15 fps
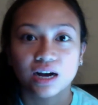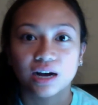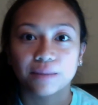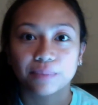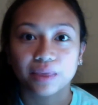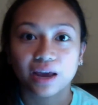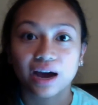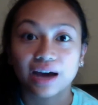
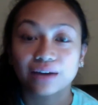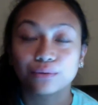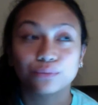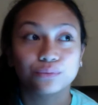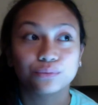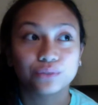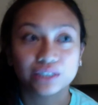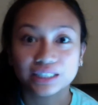I
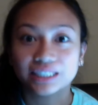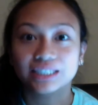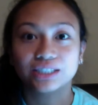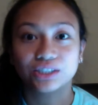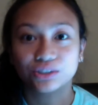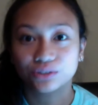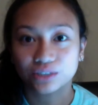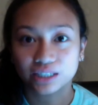really
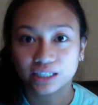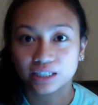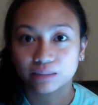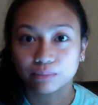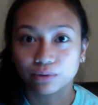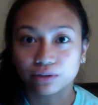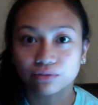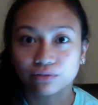need to use the
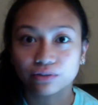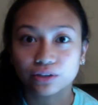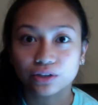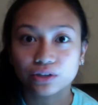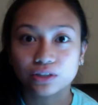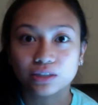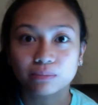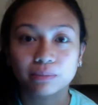keyboard for
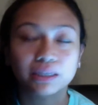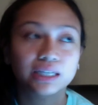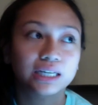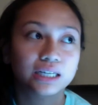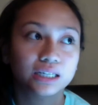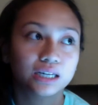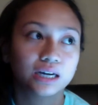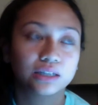those, but
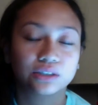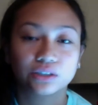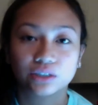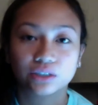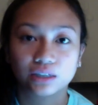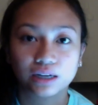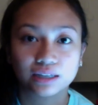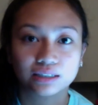in other
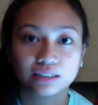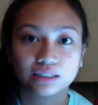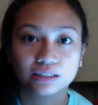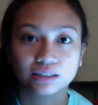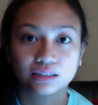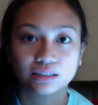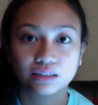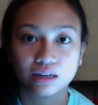
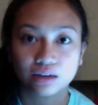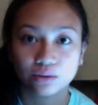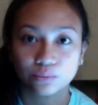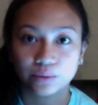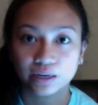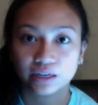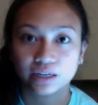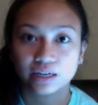classes
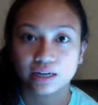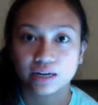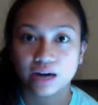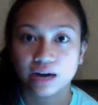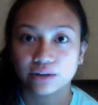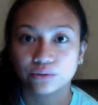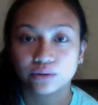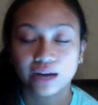where
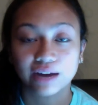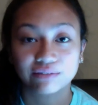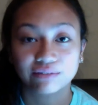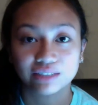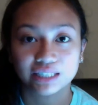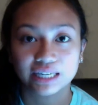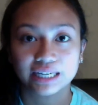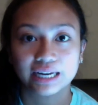I don't have to
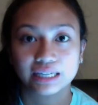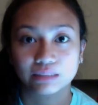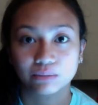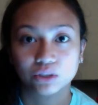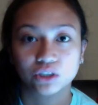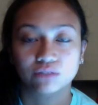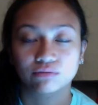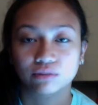take as
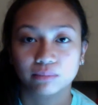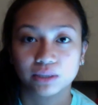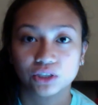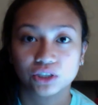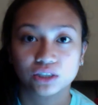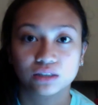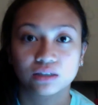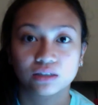much
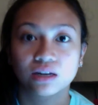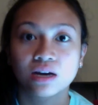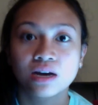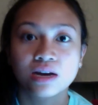information